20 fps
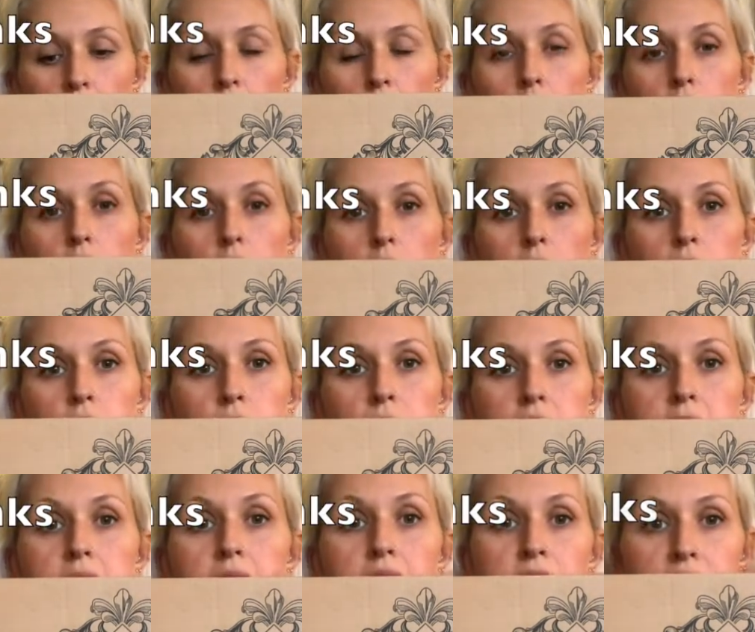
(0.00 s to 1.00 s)
of
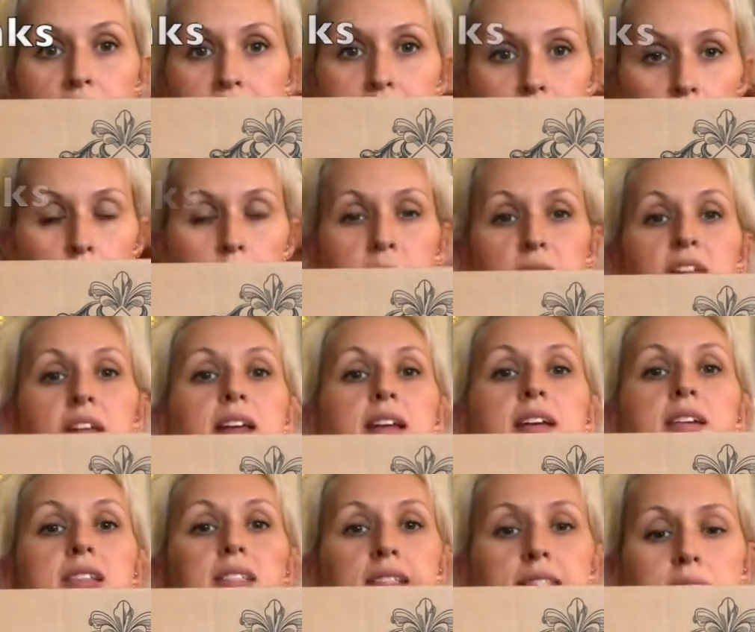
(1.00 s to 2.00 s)
giving
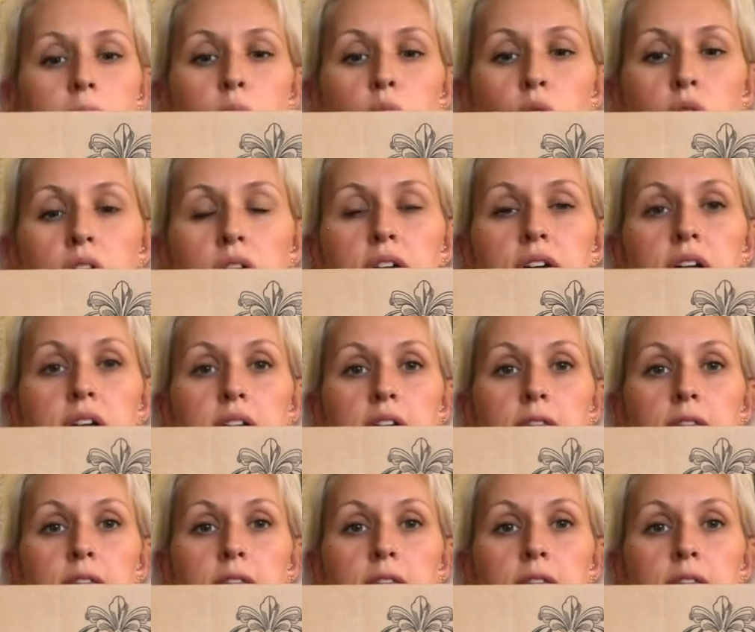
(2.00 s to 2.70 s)
something to someone